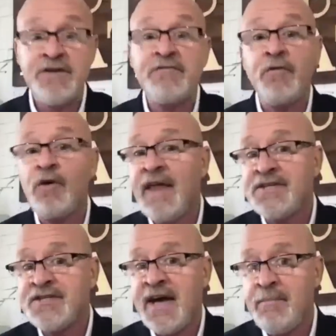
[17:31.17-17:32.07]
for that
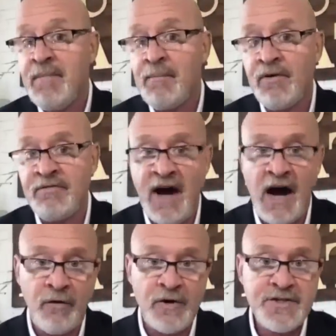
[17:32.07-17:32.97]
same member of
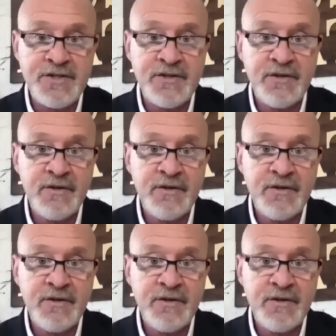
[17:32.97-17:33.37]
Congress?